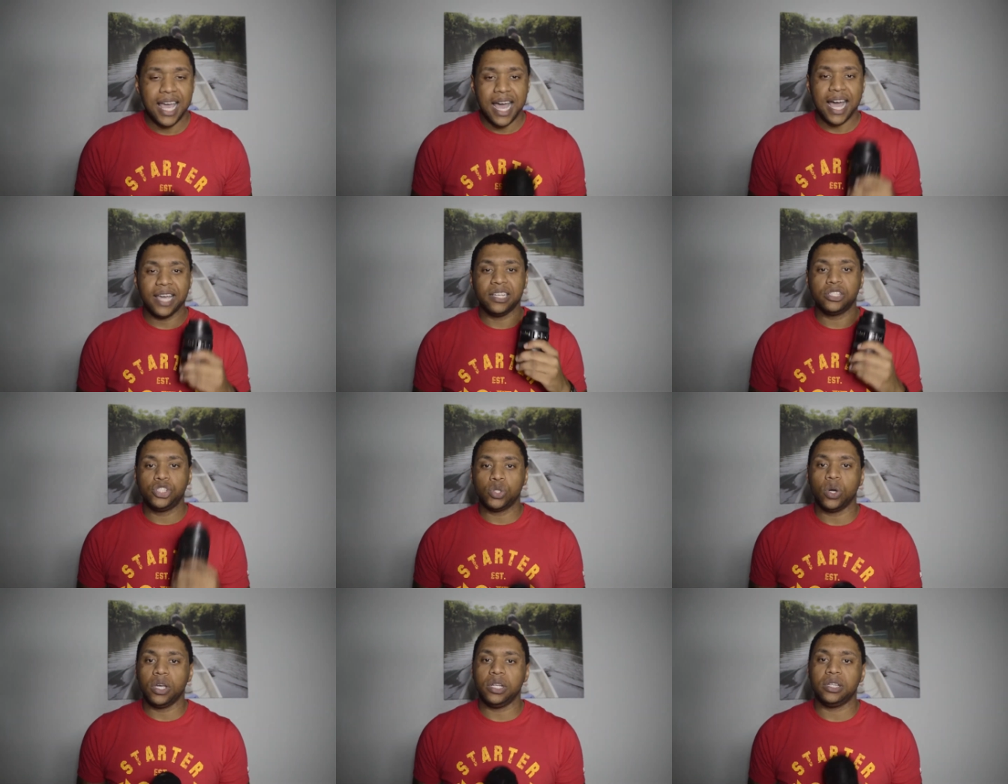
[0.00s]
I
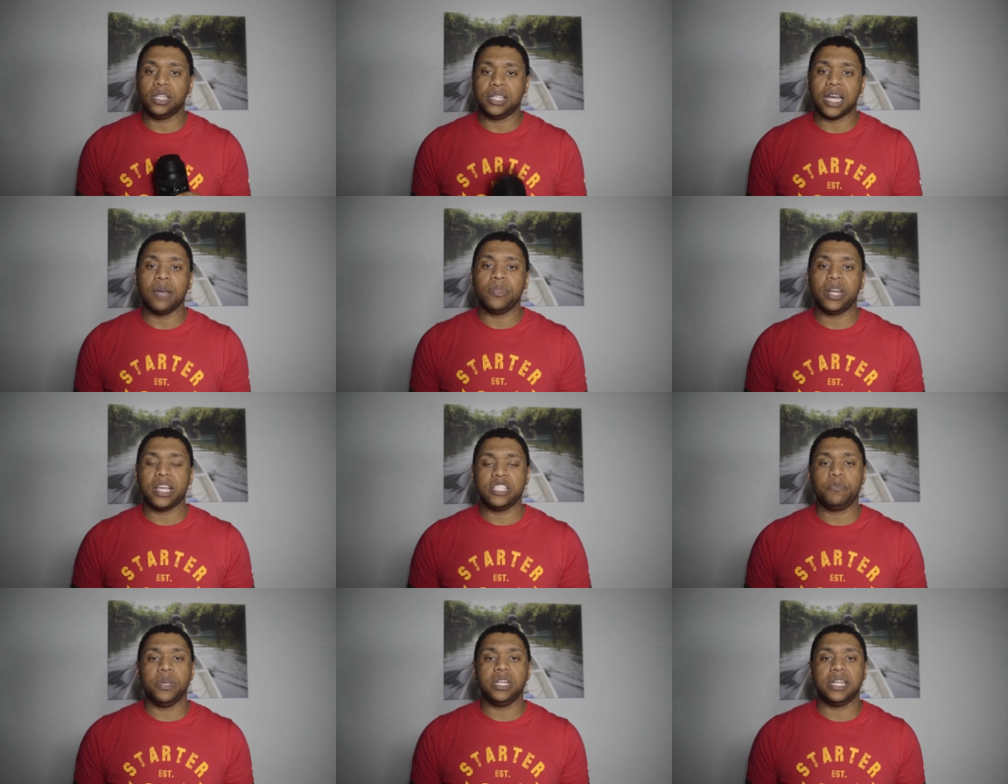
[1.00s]
enjoyed the time that I
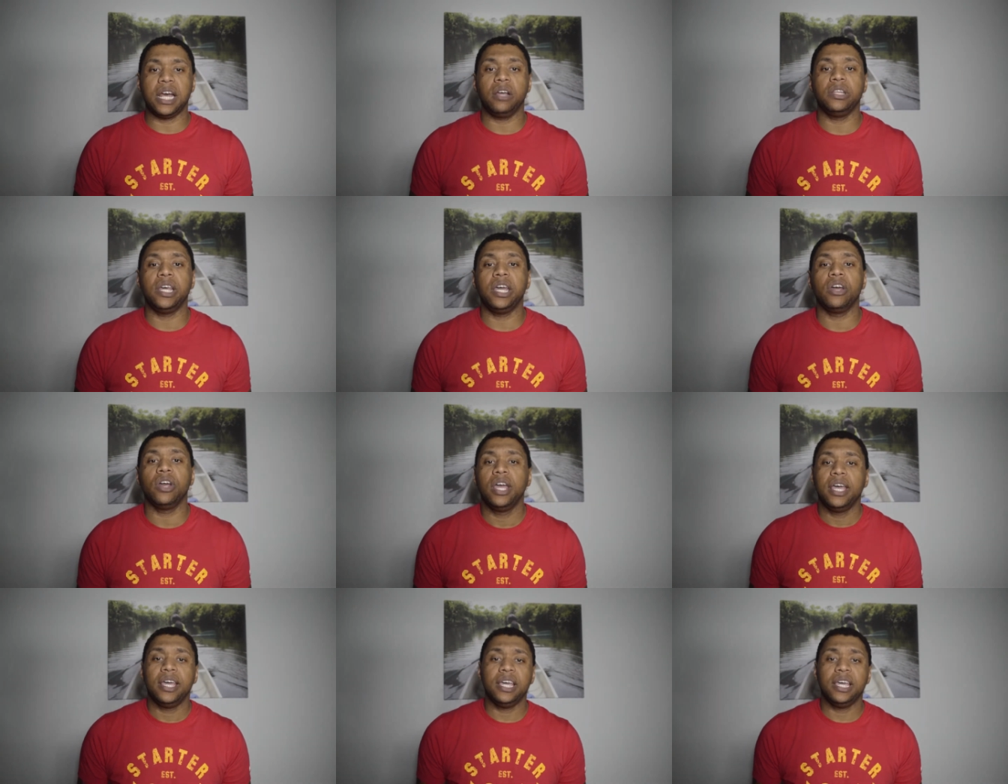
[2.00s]
spent down there.